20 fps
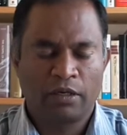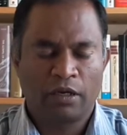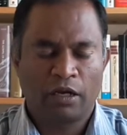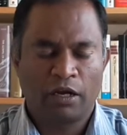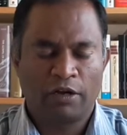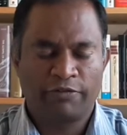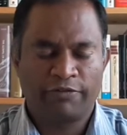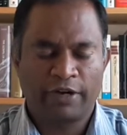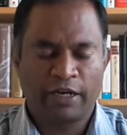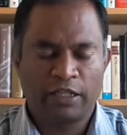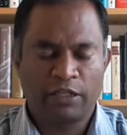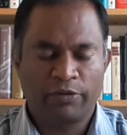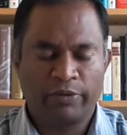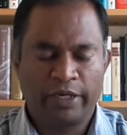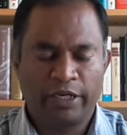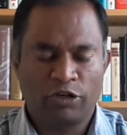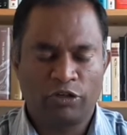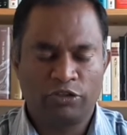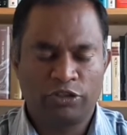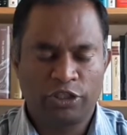Our Father,
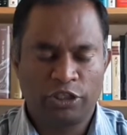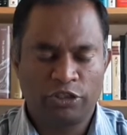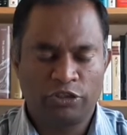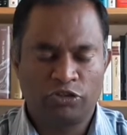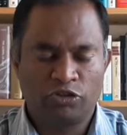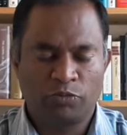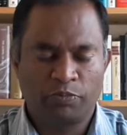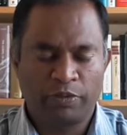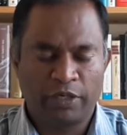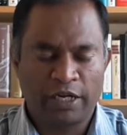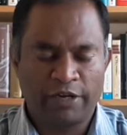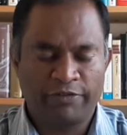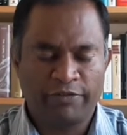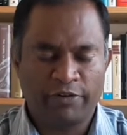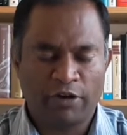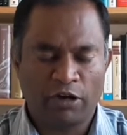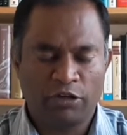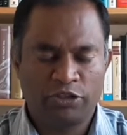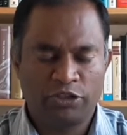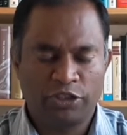we continue to pray
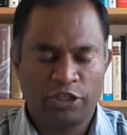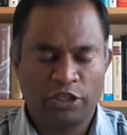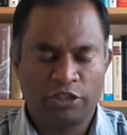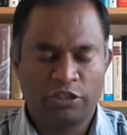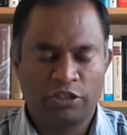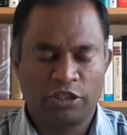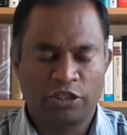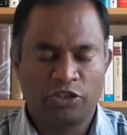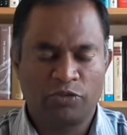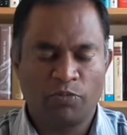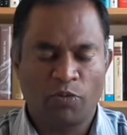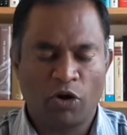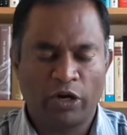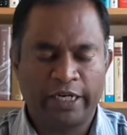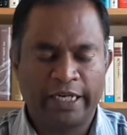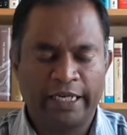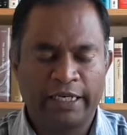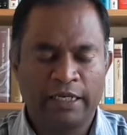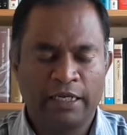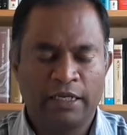for our church this
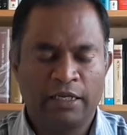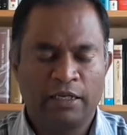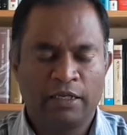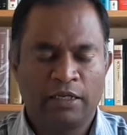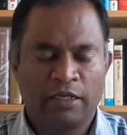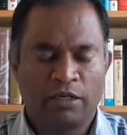morning.